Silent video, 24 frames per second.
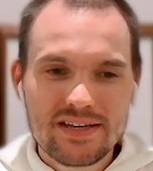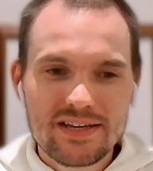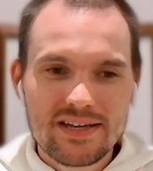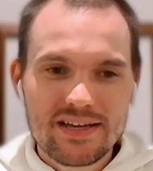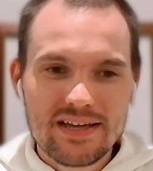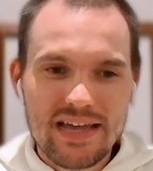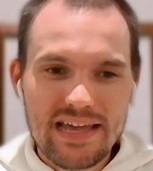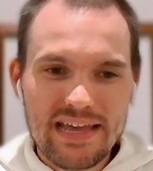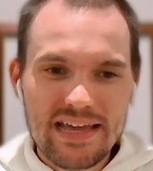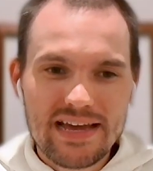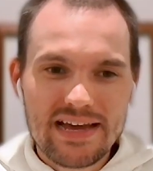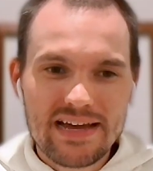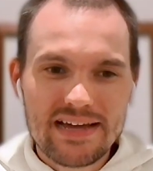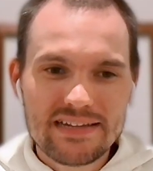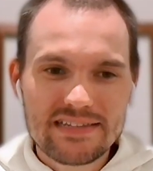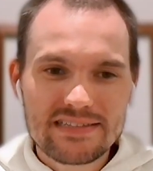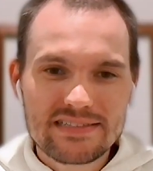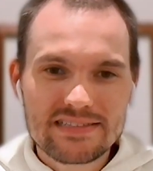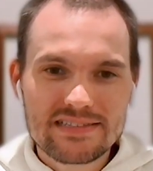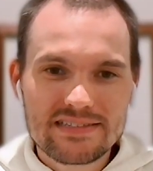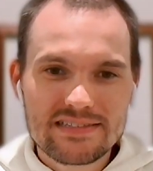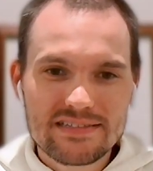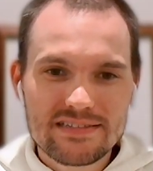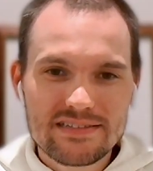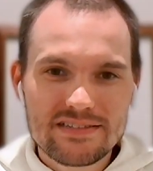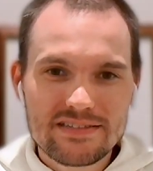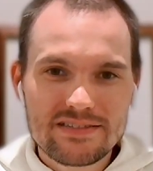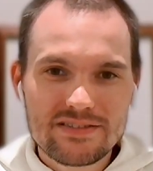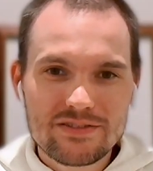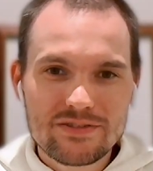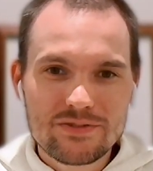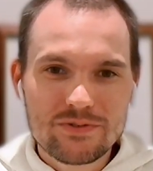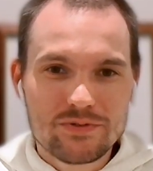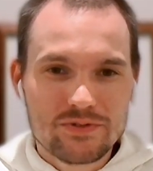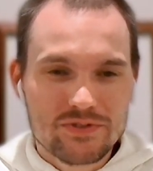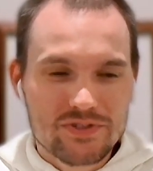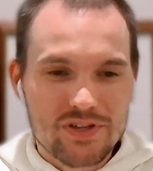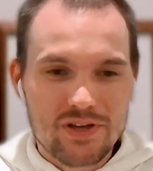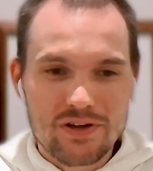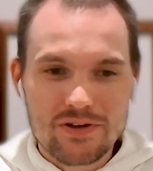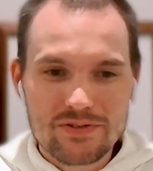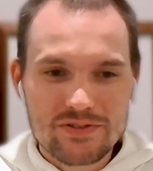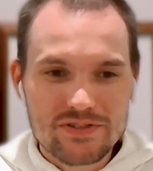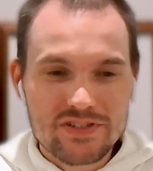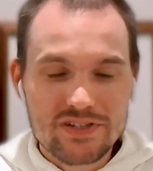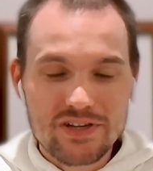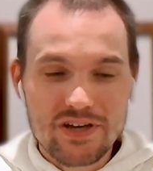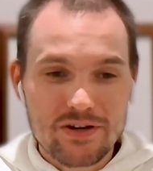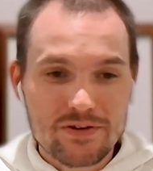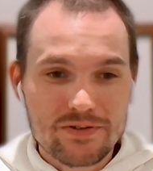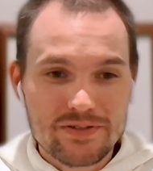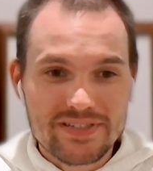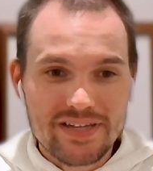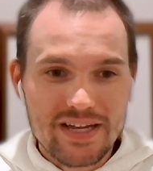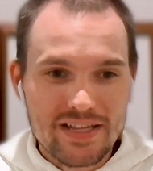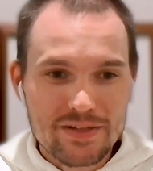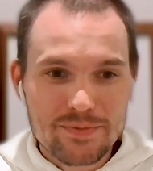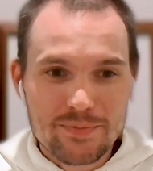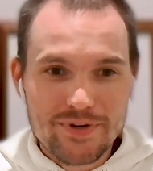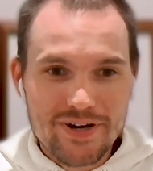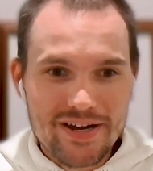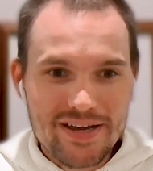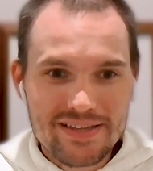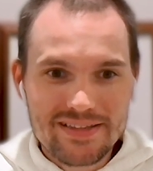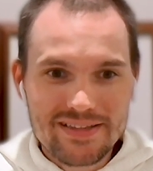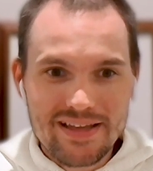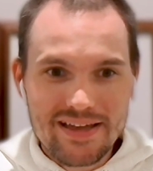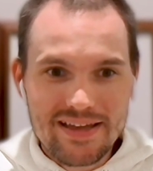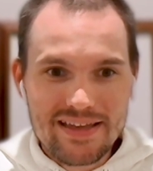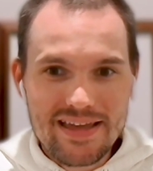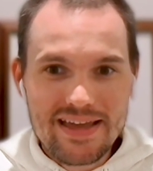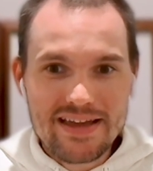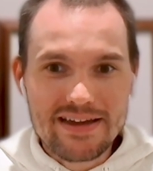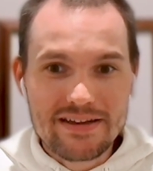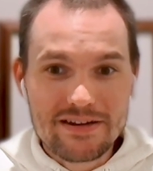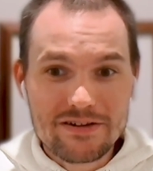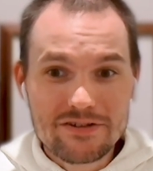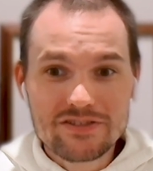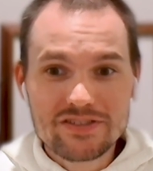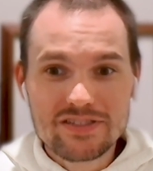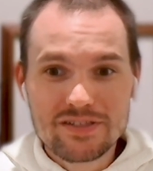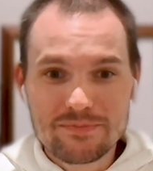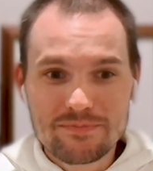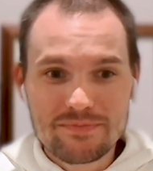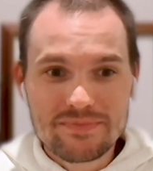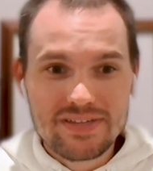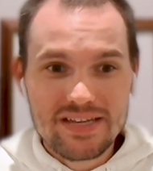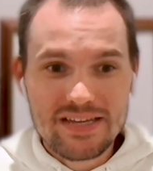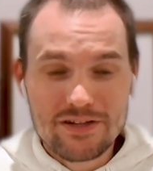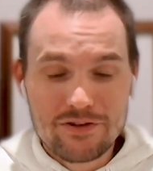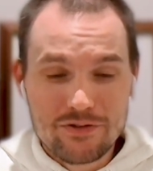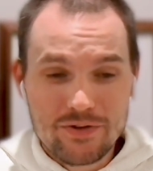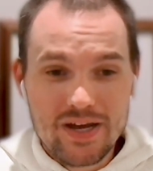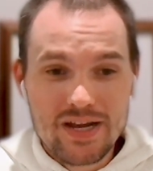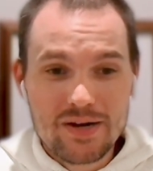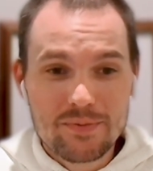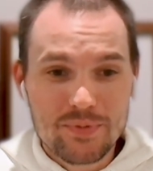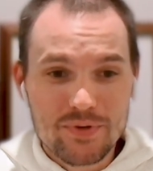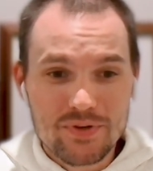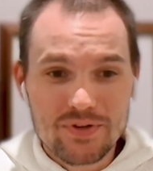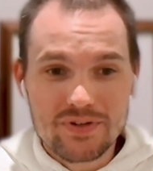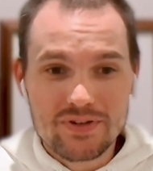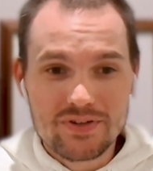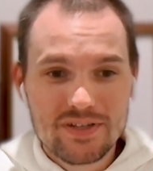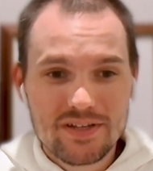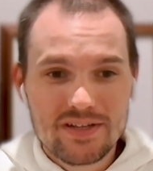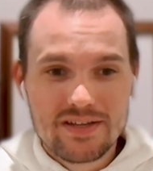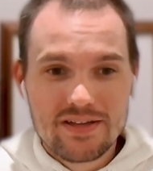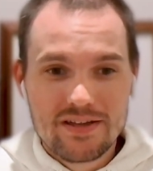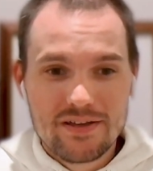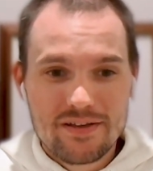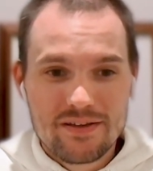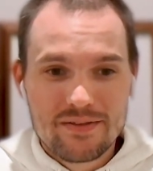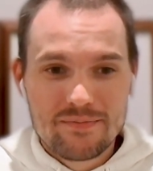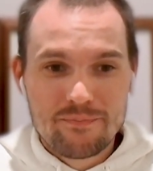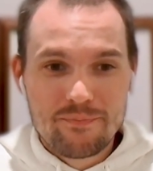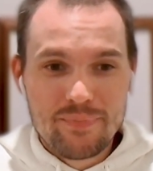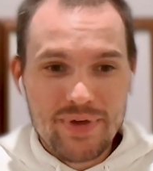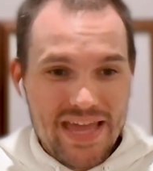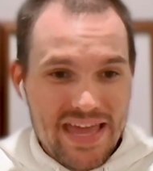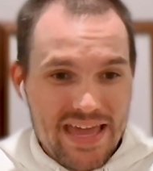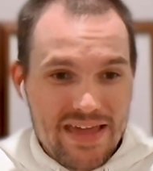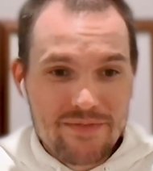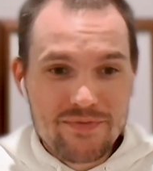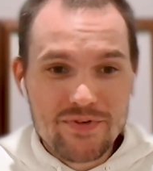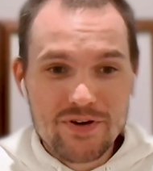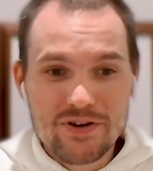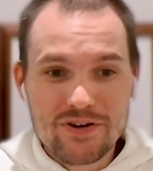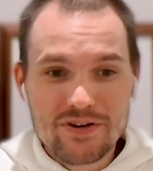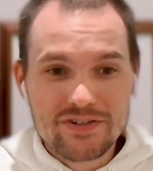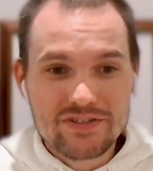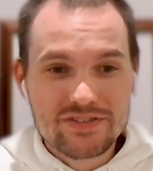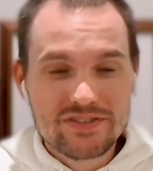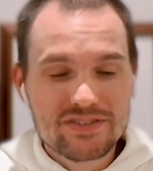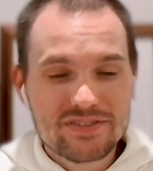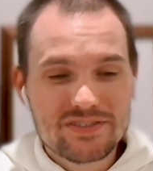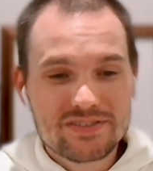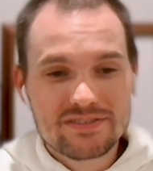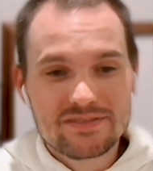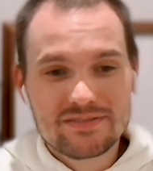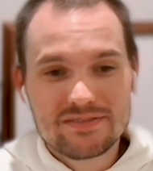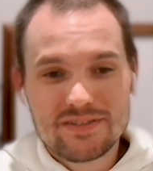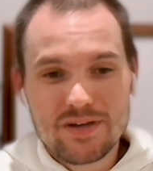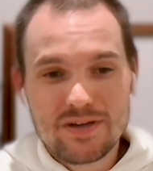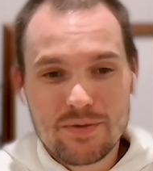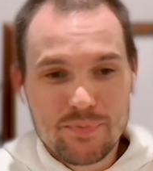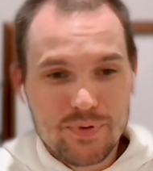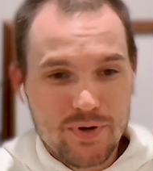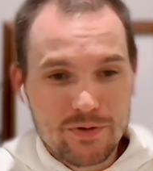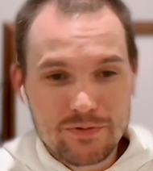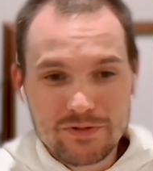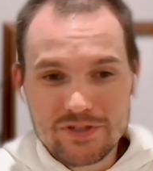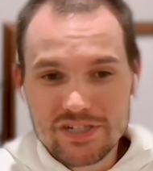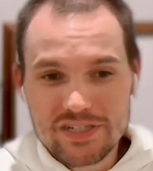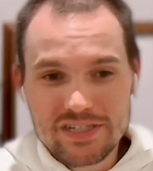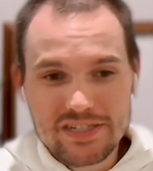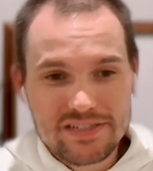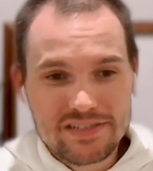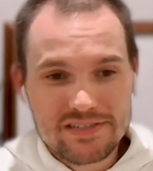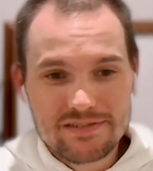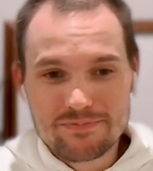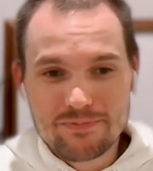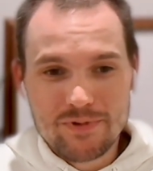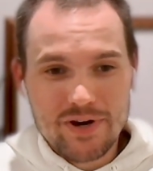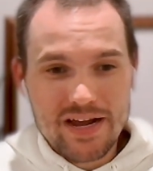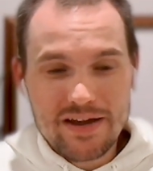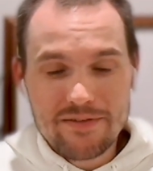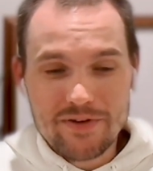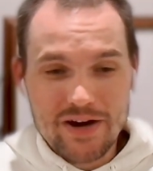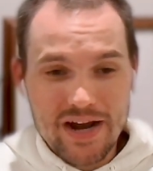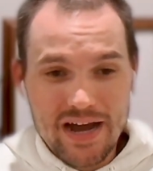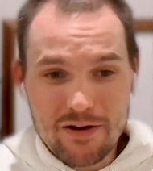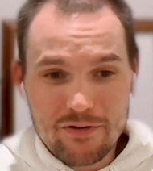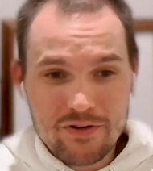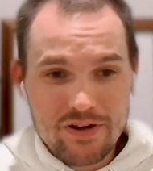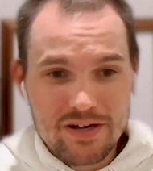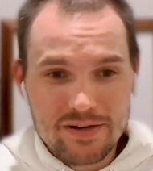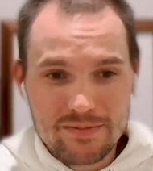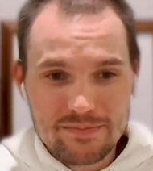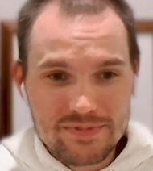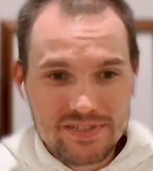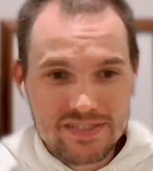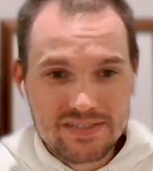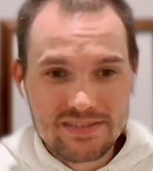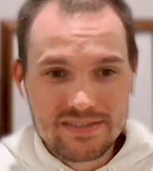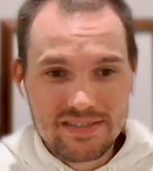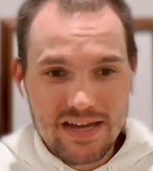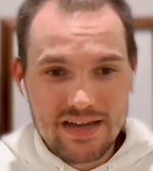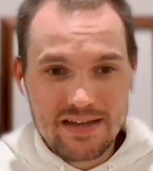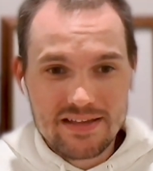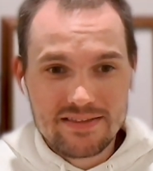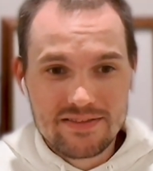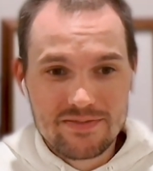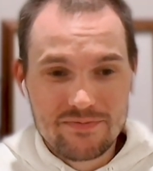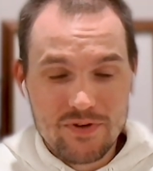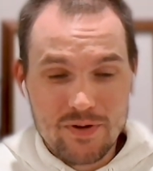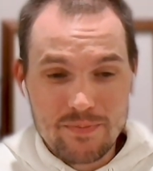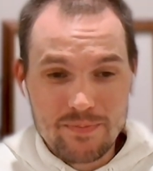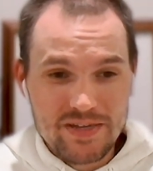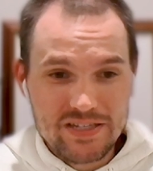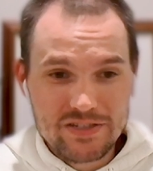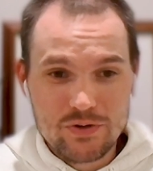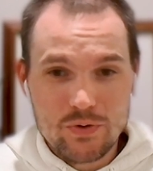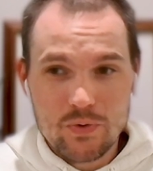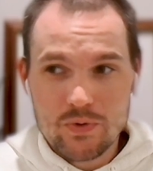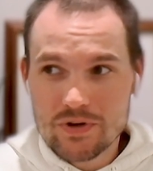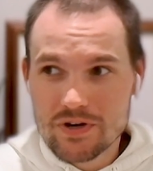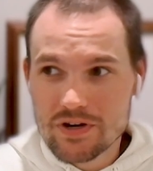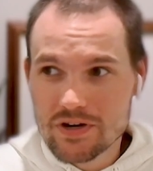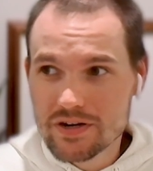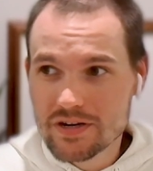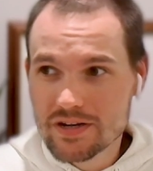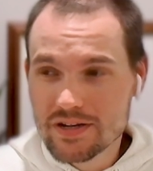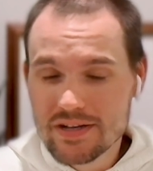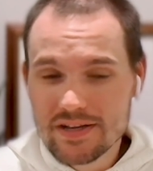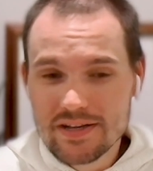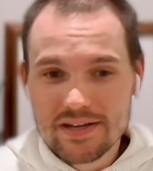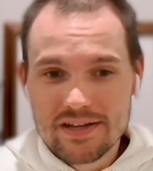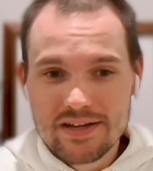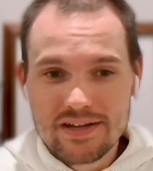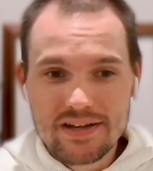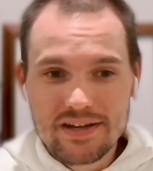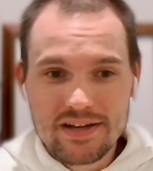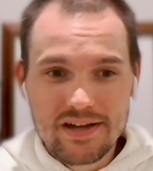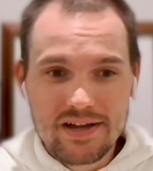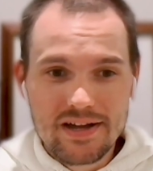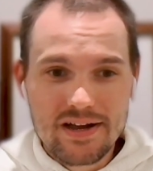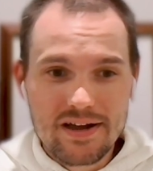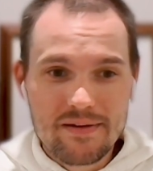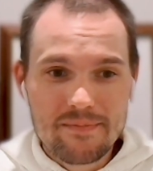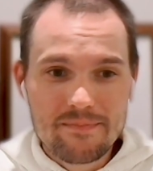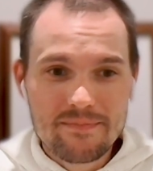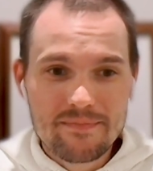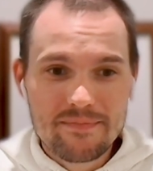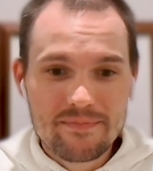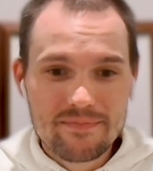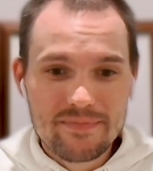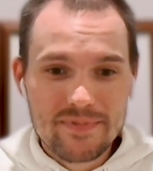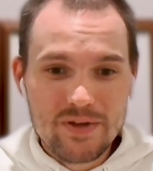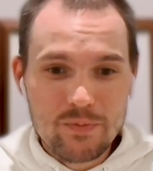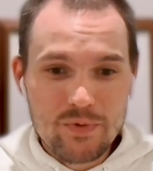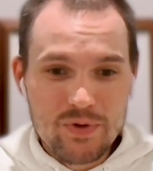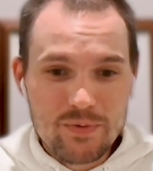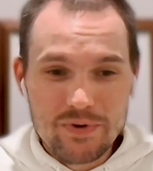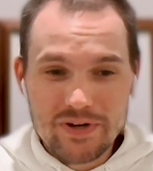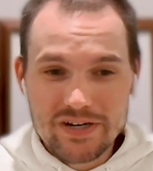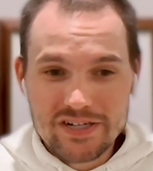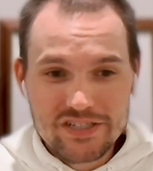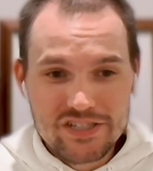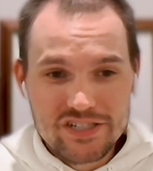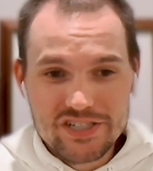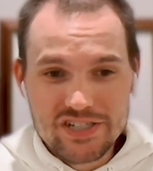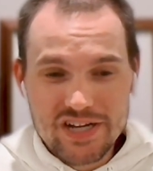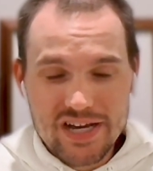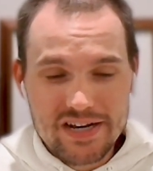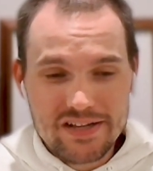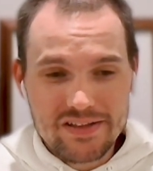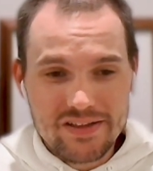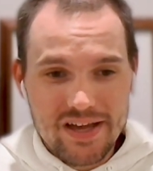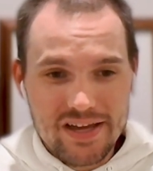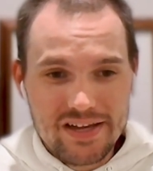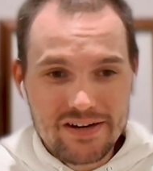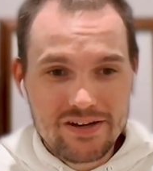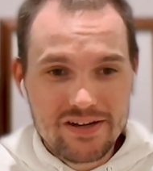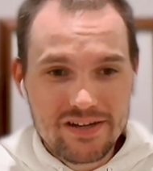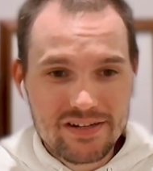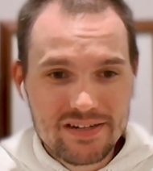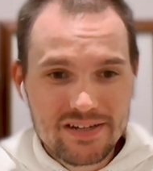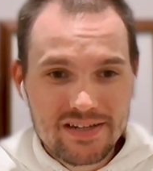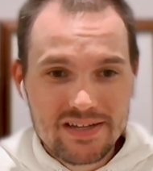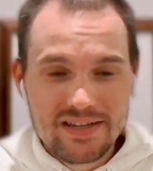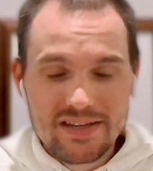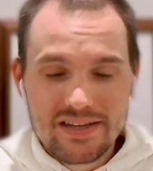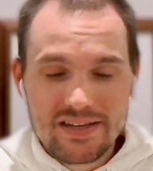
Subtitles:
and use those to go celebrate, like, hey, here's some incredible behaviors, approaches, whatever outcomes that from this quarter that we want to just shine a light on,